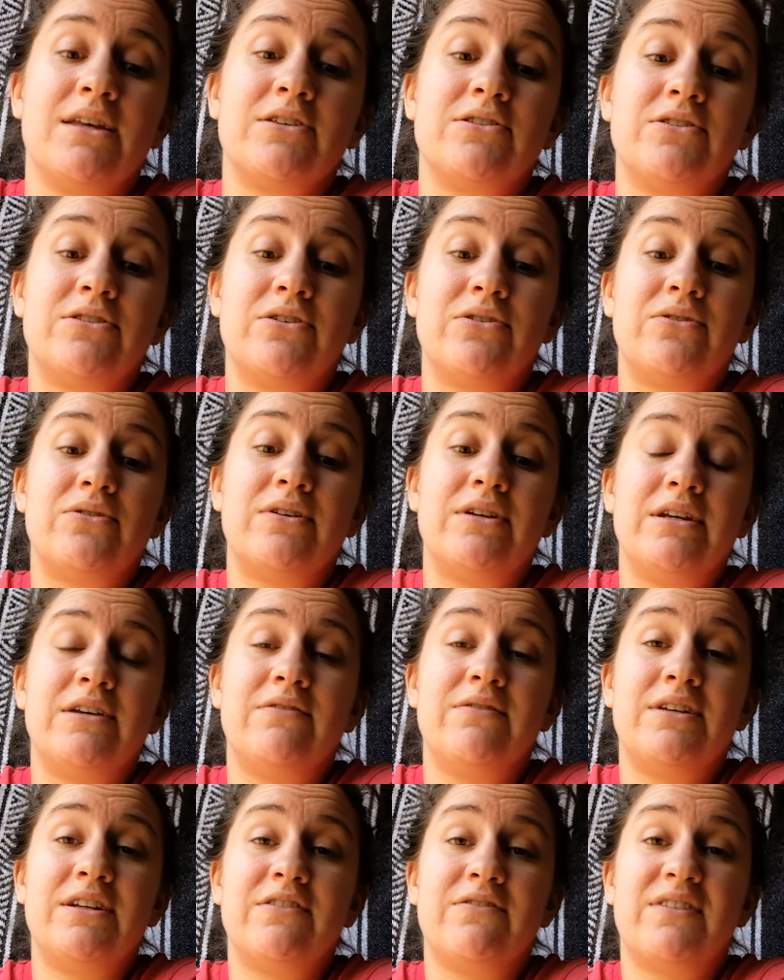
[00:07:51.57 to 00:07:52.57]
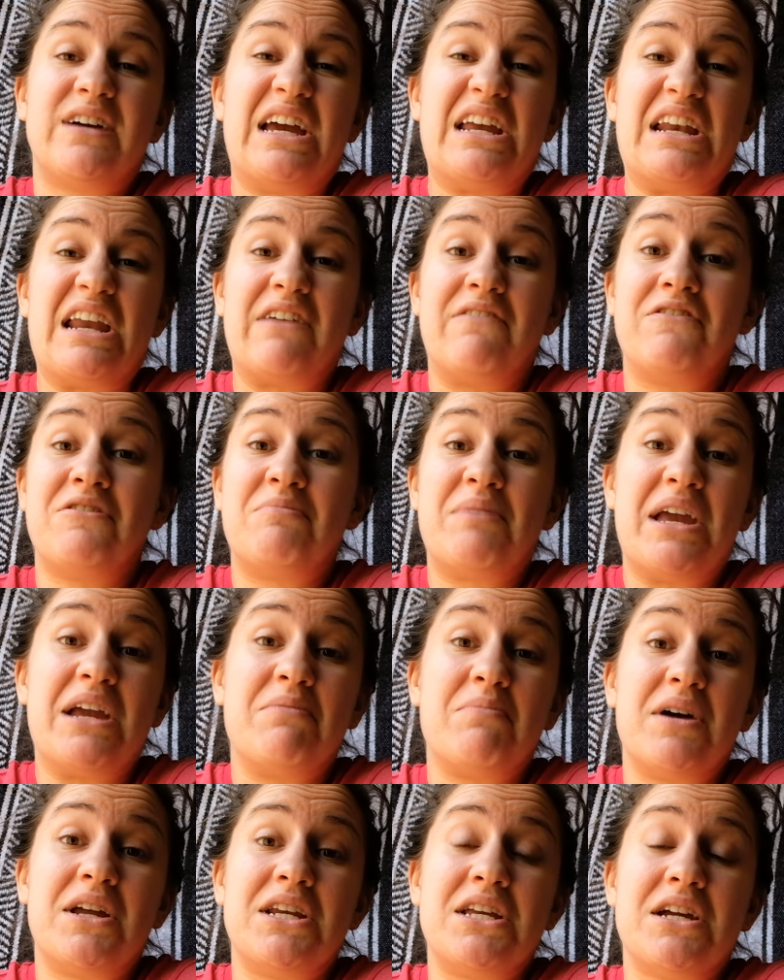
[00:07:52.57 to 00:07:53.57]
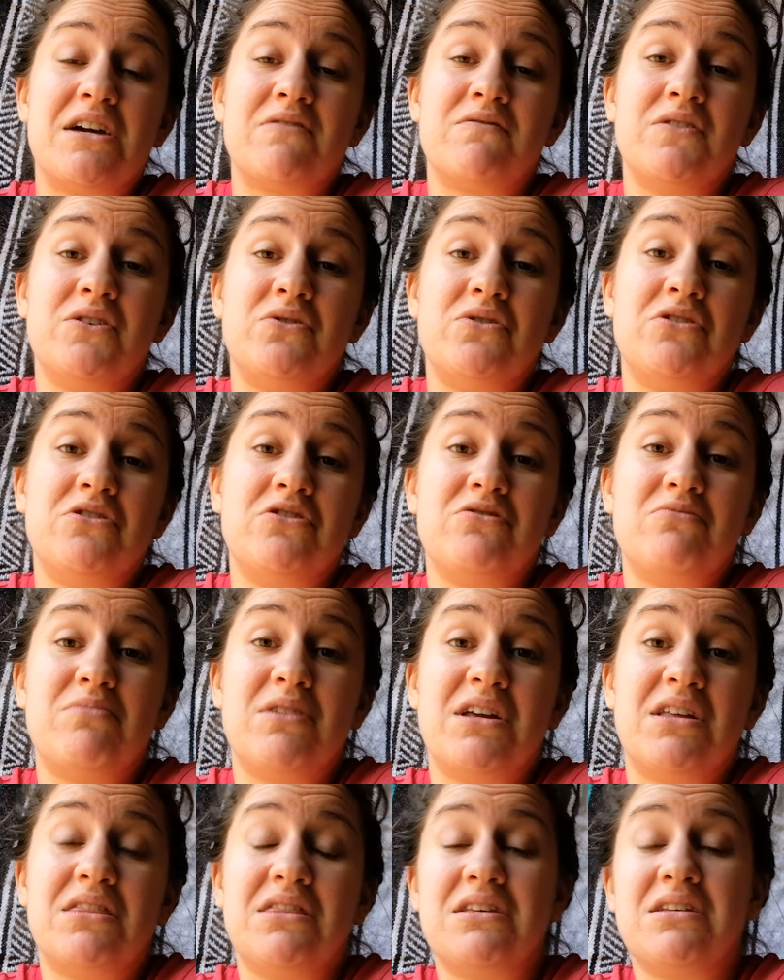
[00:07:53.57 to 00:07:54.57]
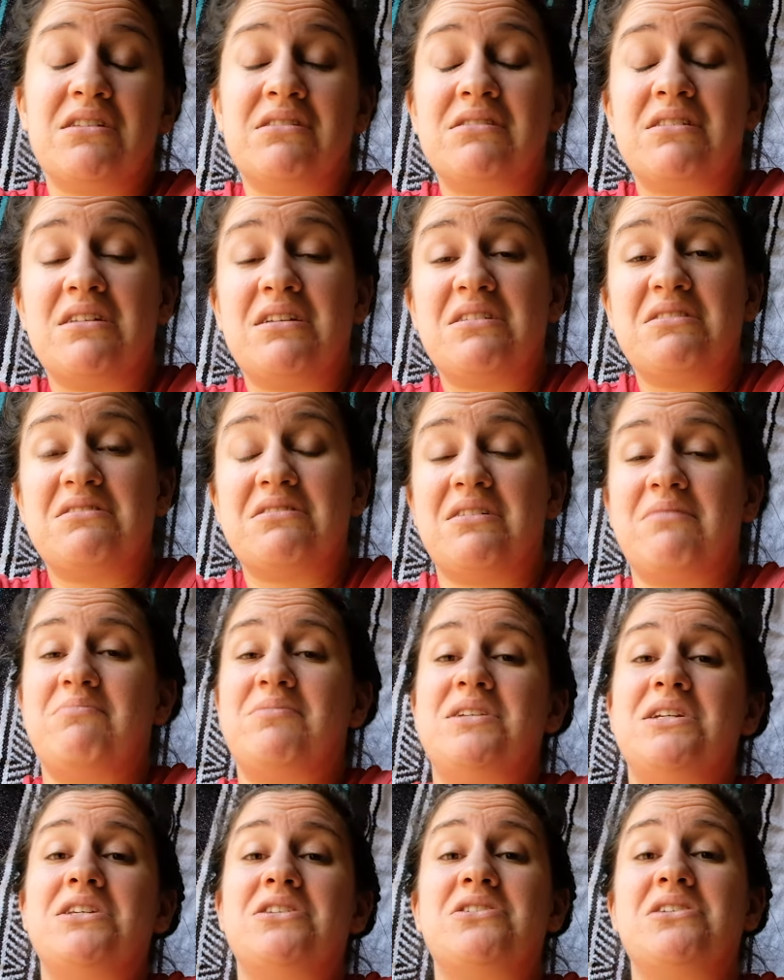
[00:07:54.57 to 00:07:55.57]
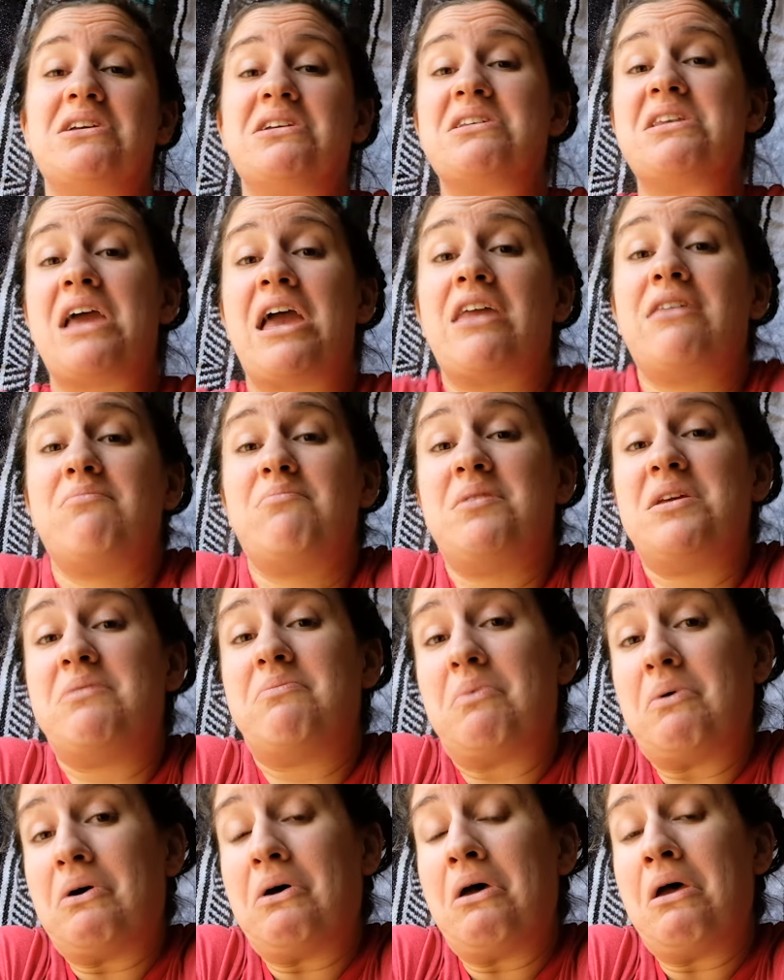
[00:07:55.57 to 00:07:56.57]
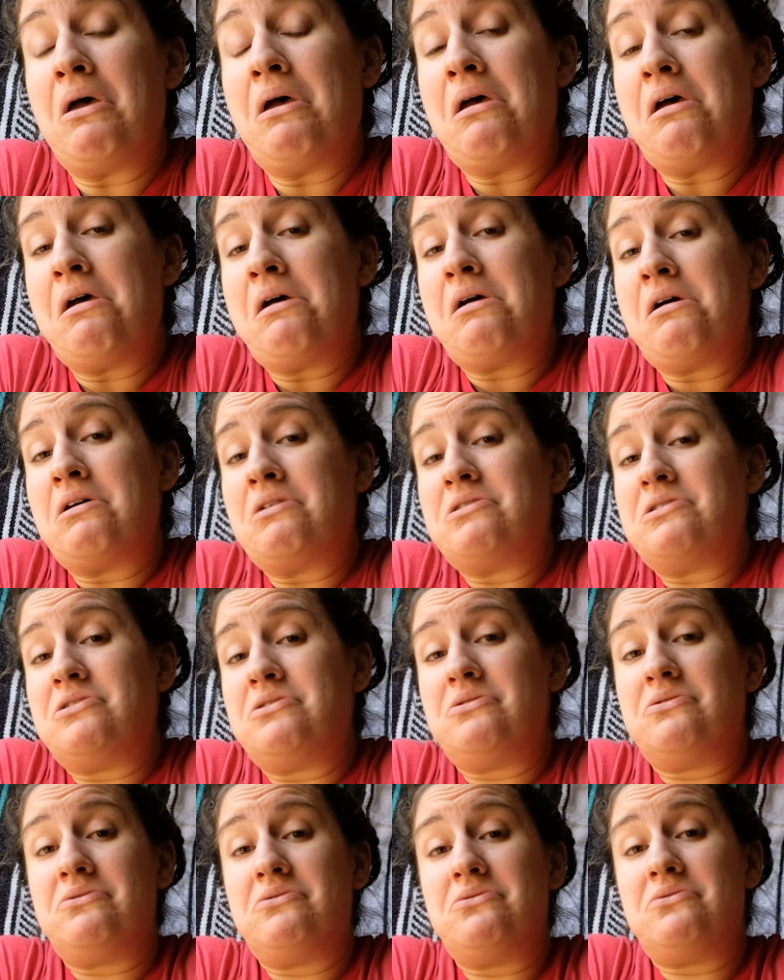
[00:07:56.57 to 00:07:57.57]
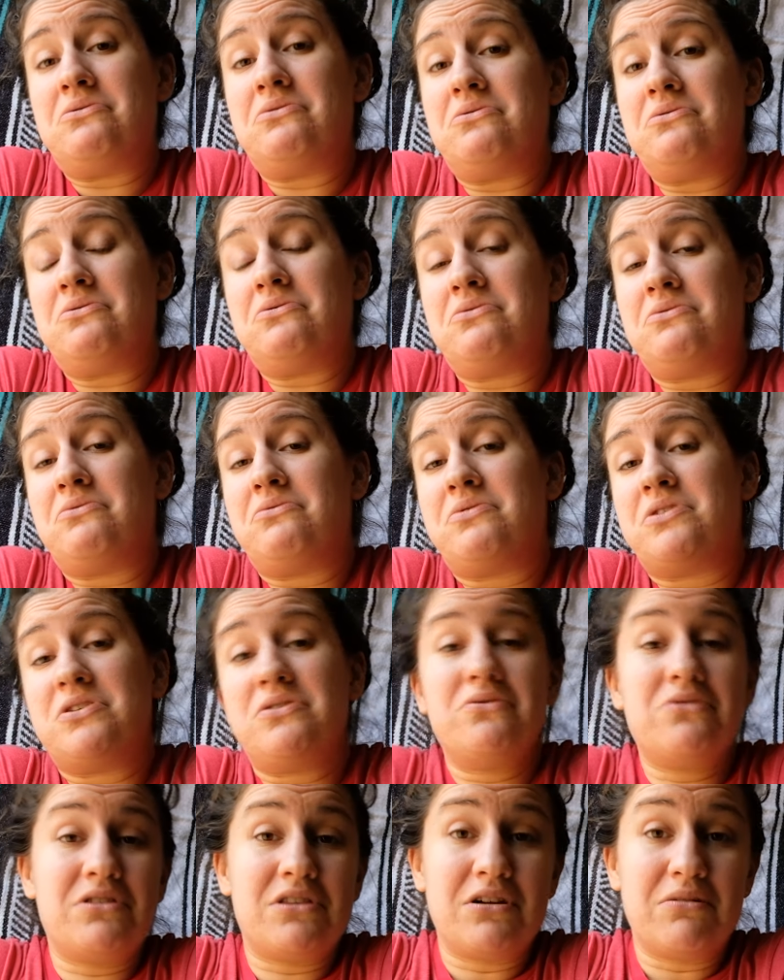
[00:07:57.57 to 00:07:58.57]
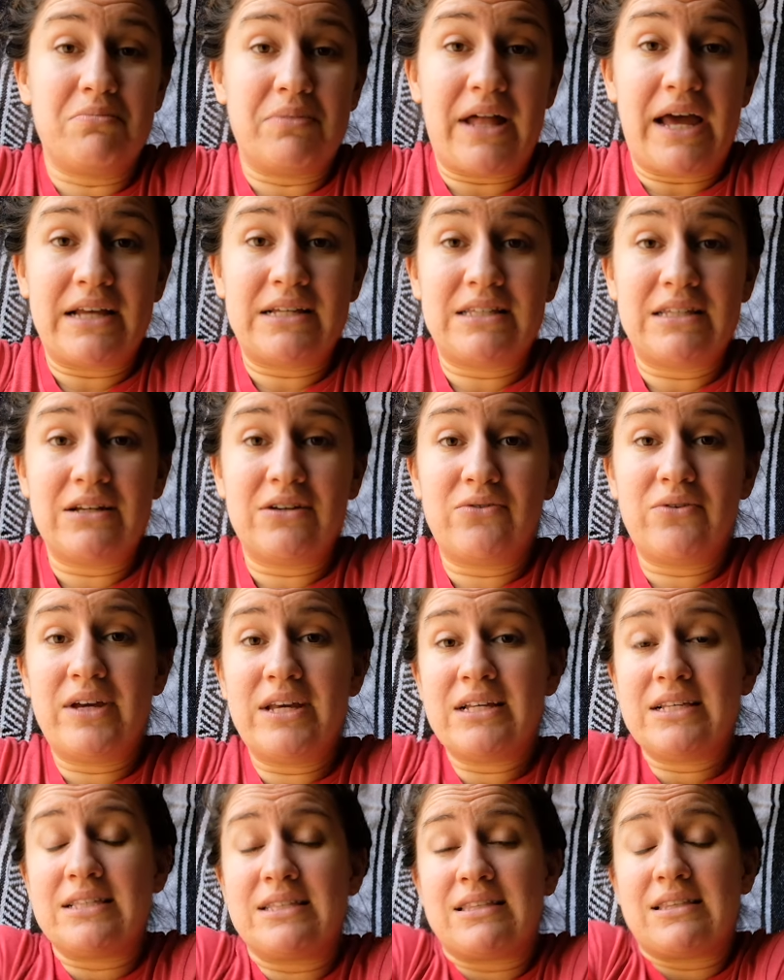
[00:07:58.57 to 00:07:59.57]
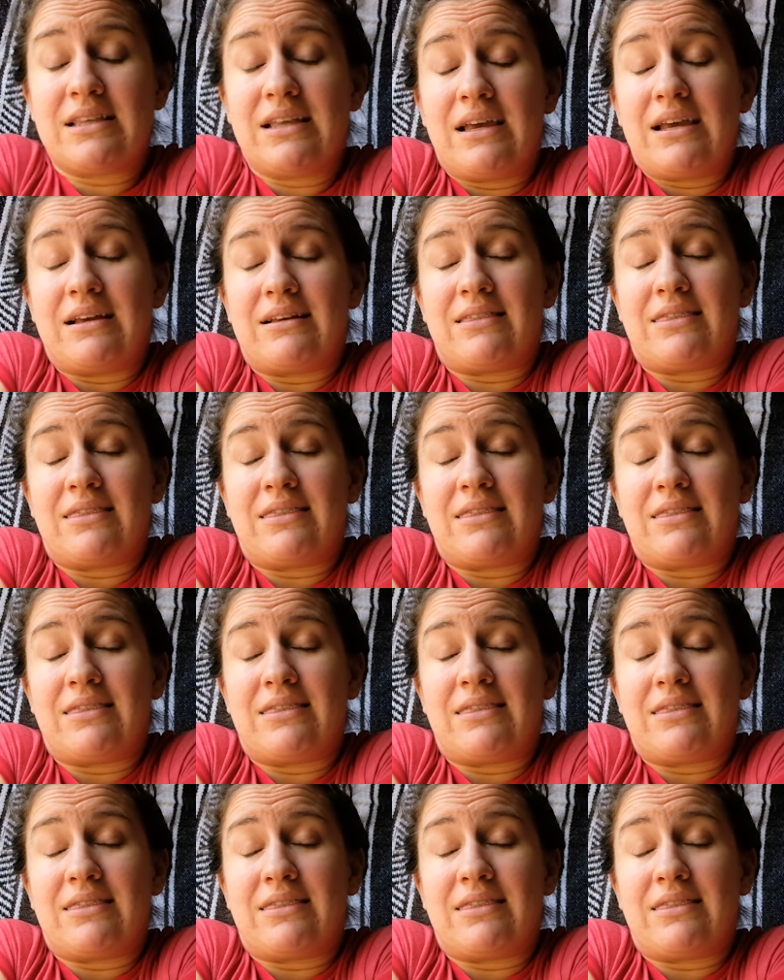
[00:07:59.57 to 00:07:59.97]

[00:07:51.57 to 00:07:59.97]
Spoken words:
so even if I never make money off YouTube and this ends up teaching 10 people to reduce their plastic waste, like,